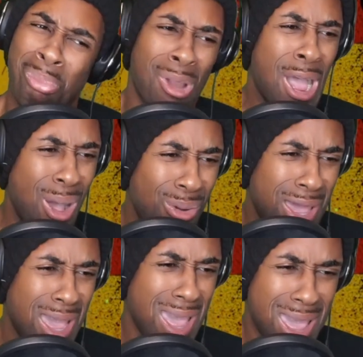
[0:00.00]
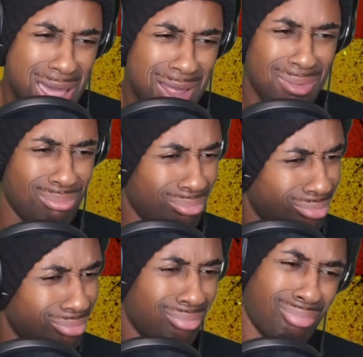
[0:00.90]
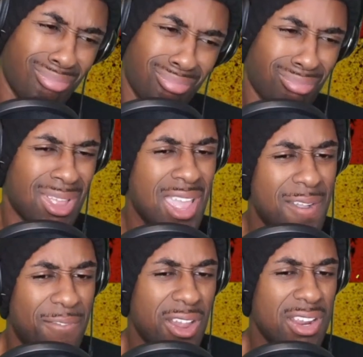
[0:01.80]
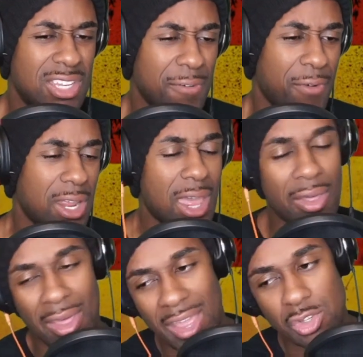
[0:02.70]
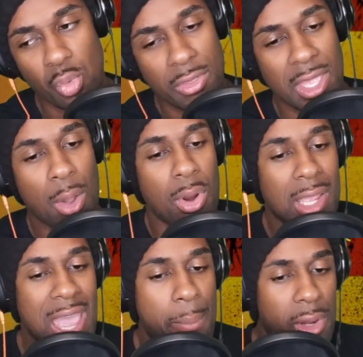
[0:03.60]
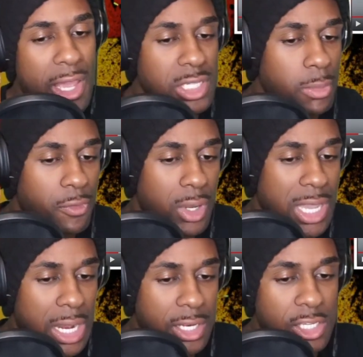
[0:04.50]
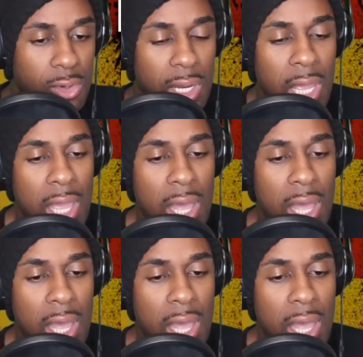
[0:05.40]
Okay, very different. That's one thing I want to capitalize on before we get into it.